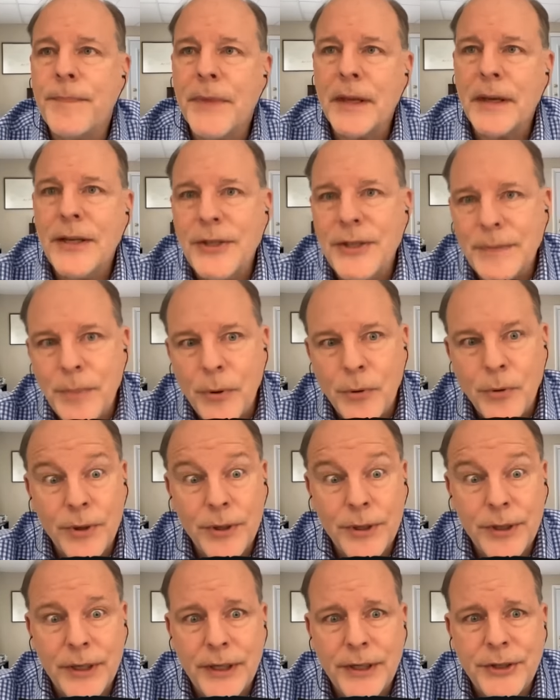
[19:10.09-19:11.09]
is
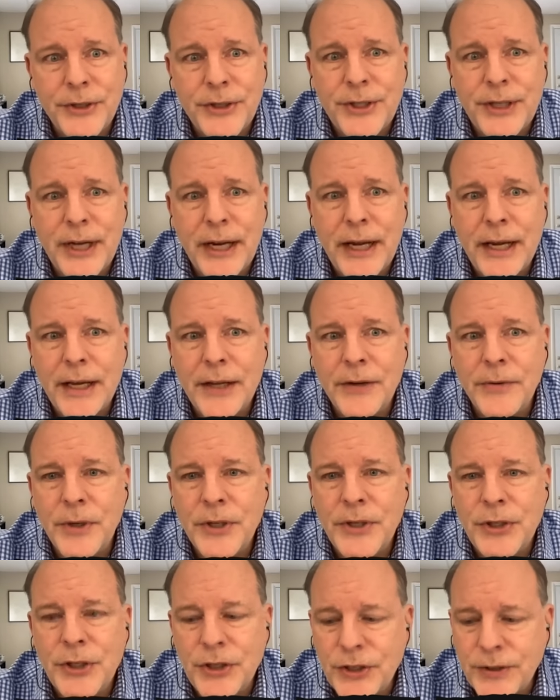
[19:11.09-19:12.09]
important to understand,
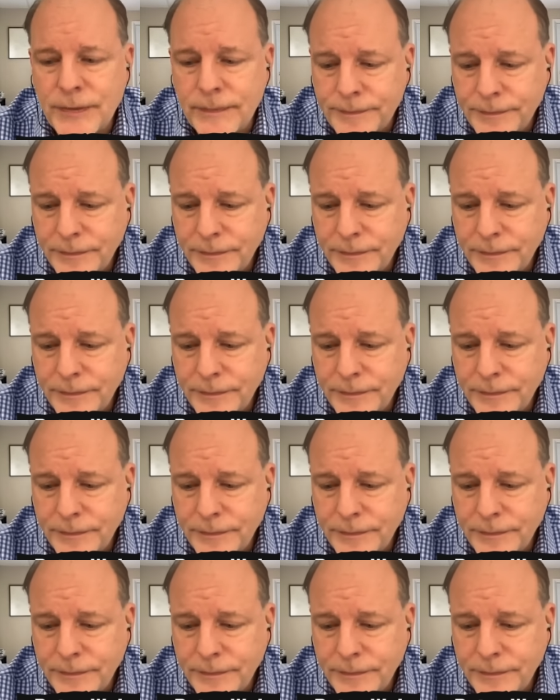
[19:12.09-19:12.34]
which is